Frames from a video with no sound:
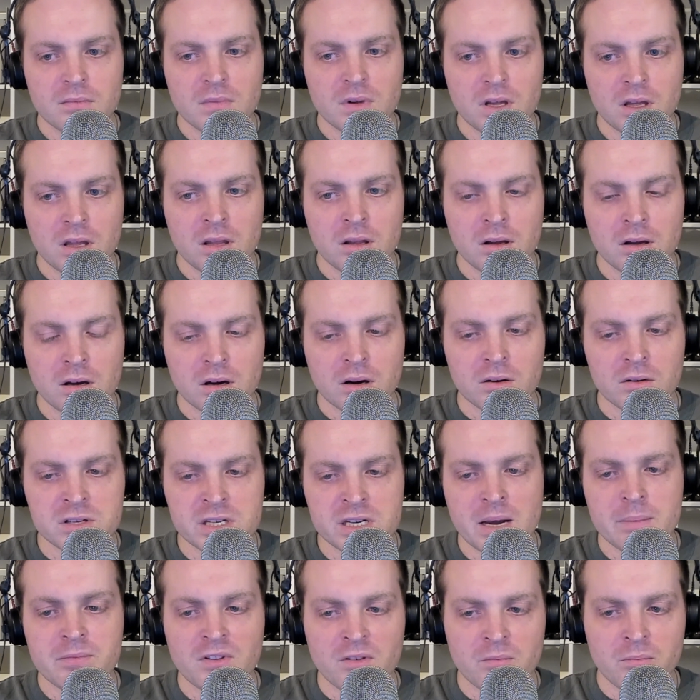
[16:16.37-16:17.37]
the
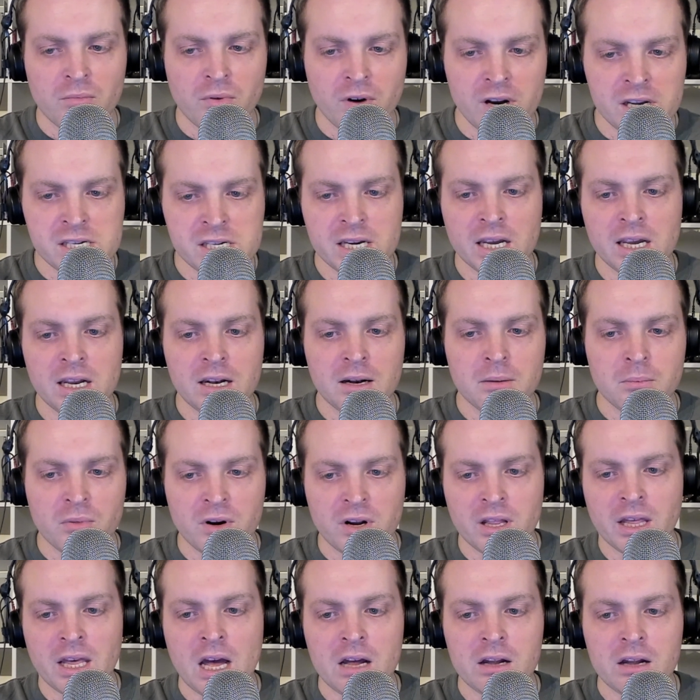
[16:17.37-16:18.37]
concept of breathing in and
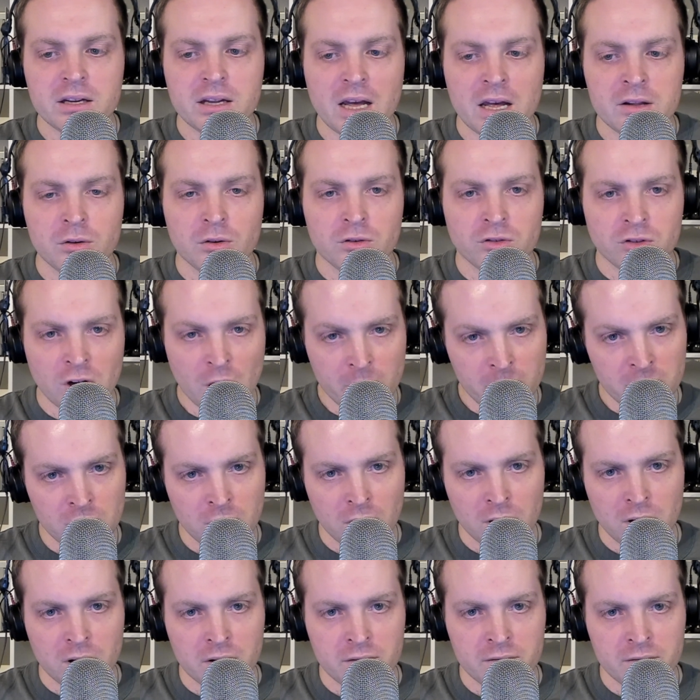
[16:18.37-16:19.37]
breathing out at the
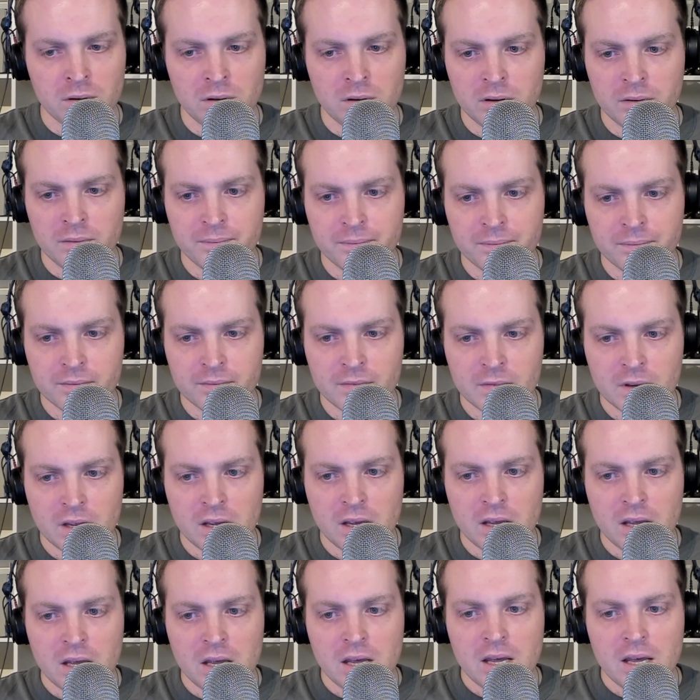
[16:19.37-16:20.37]
terminal level,
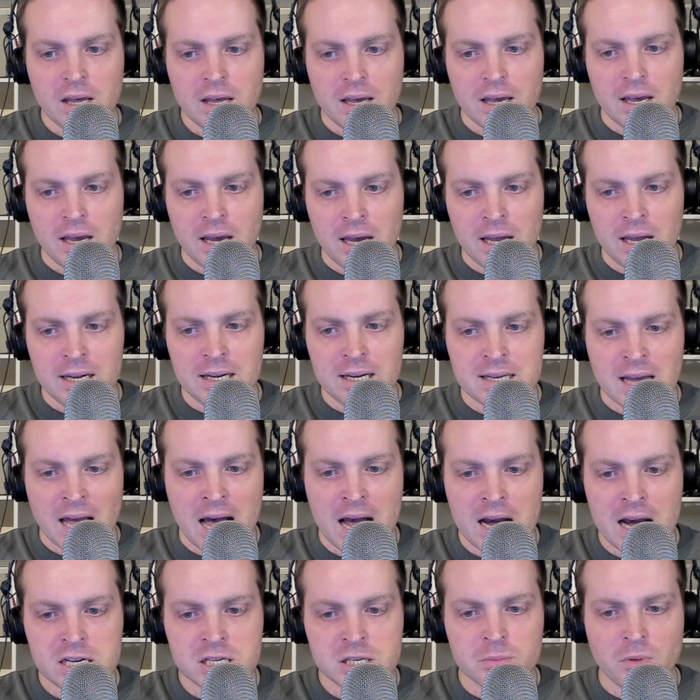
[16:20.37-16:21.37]
and it
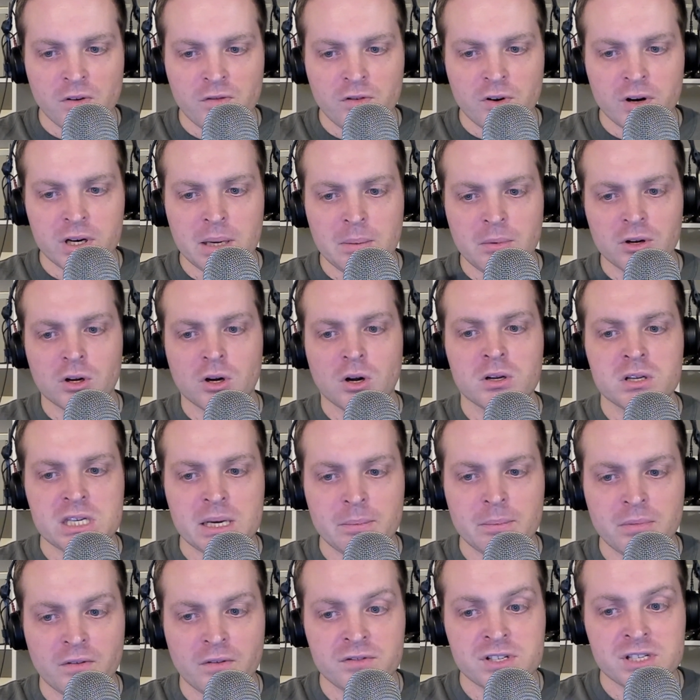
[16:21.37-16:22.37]
hides a more fundamental
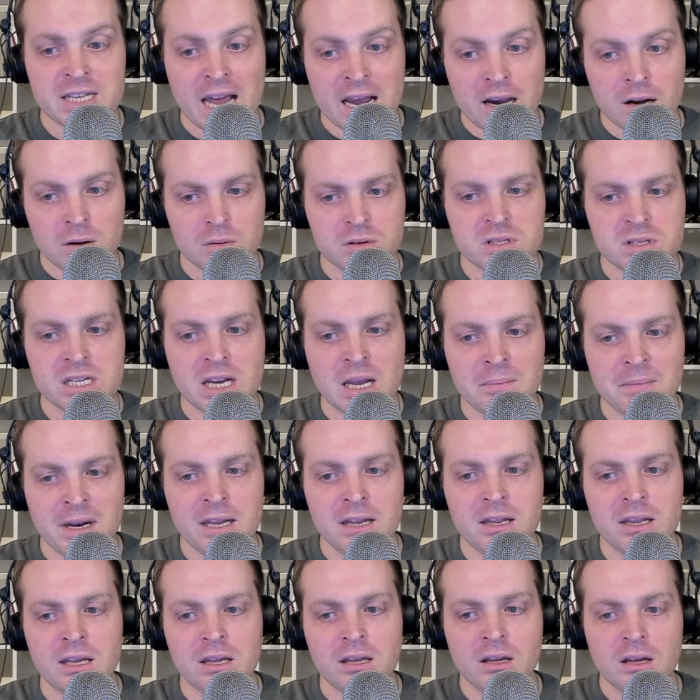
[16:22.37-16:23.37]
concept of cycles,
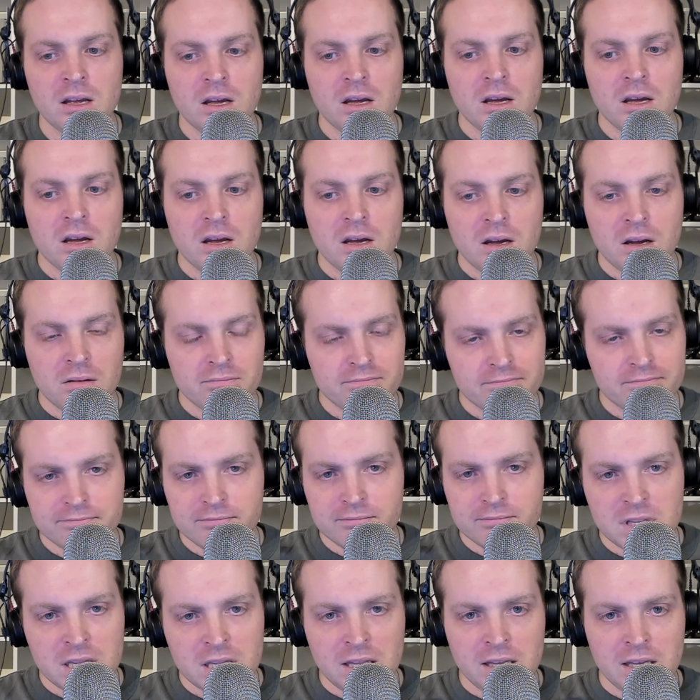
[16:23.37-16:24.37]
namely
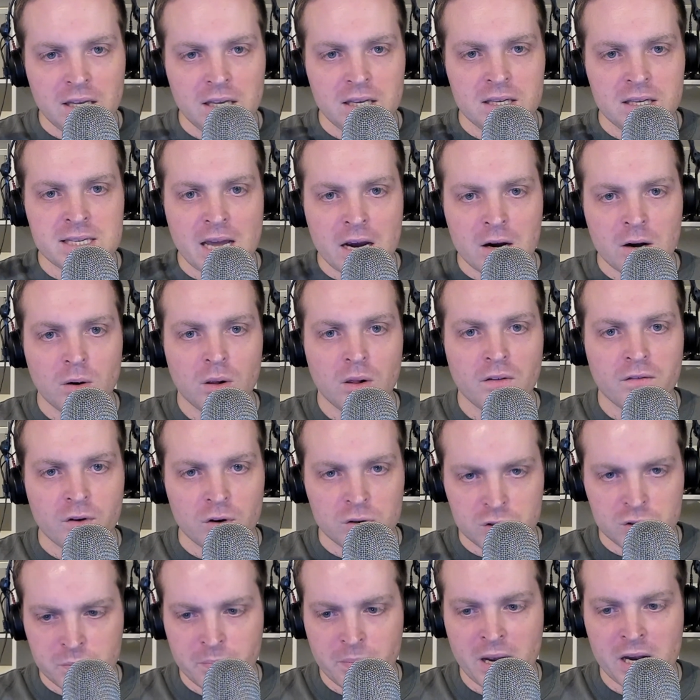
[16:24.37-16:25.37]
the cycle of
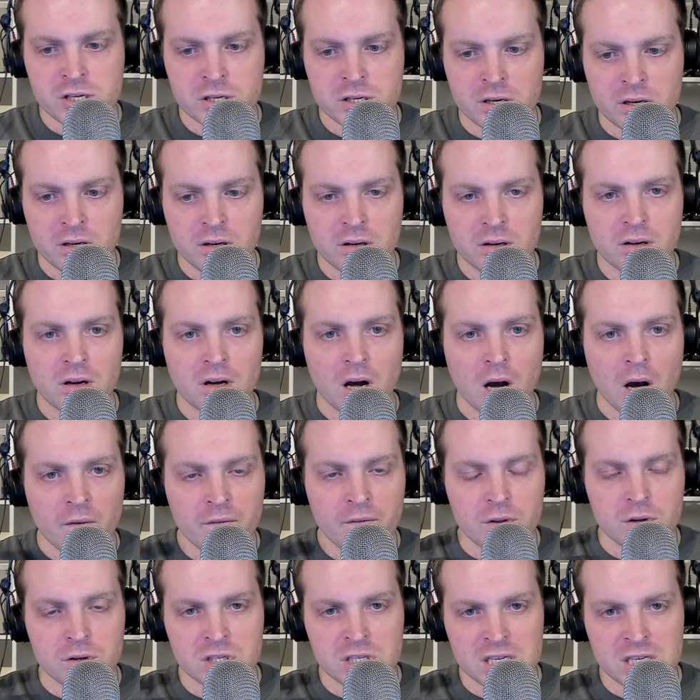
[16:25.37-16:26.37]
conspansion of
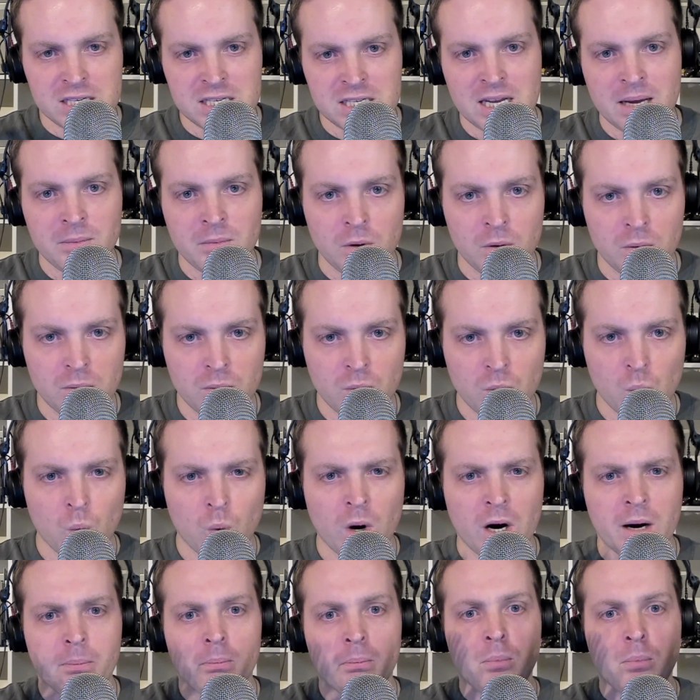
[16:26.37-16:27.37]
the CTMU,
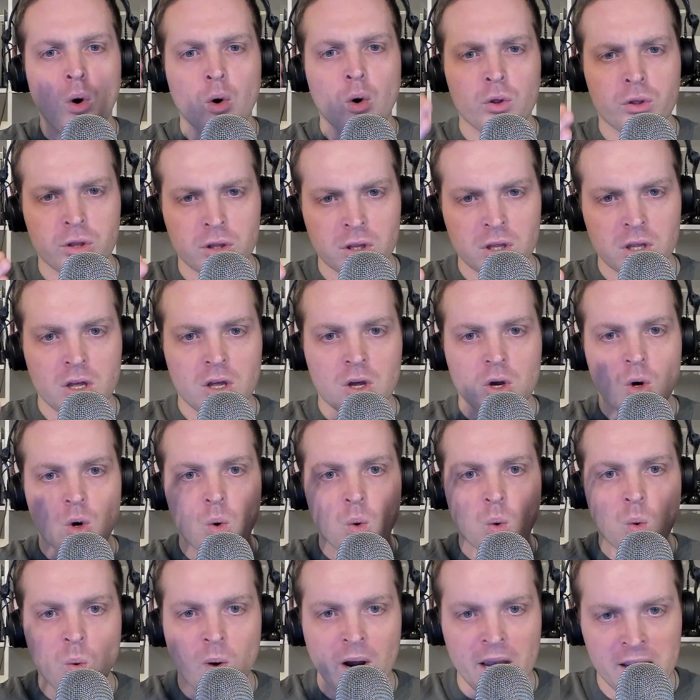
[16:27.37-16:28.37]
where both
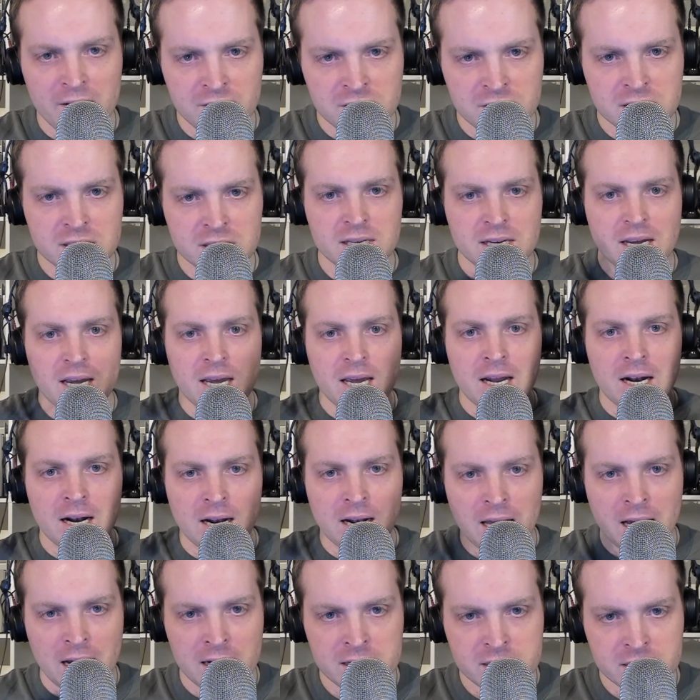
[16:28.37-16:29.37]
waves and
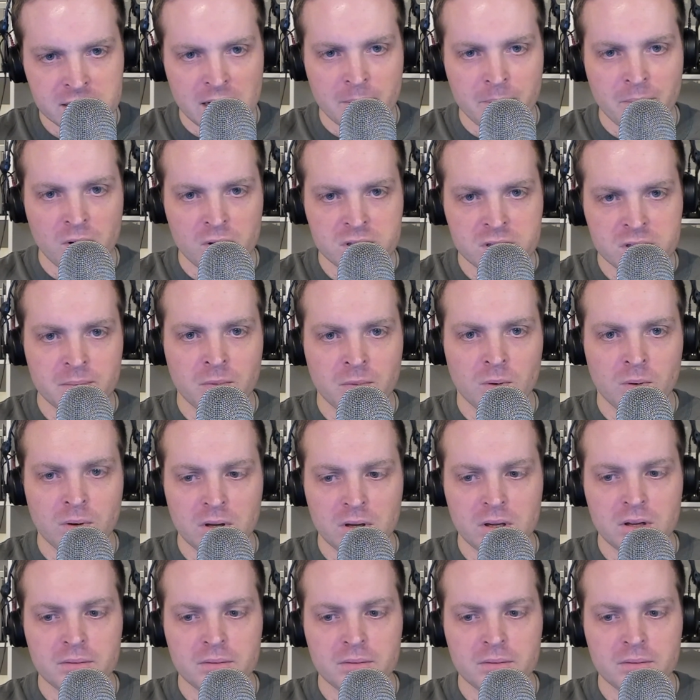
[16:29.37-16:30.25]
lines are possible.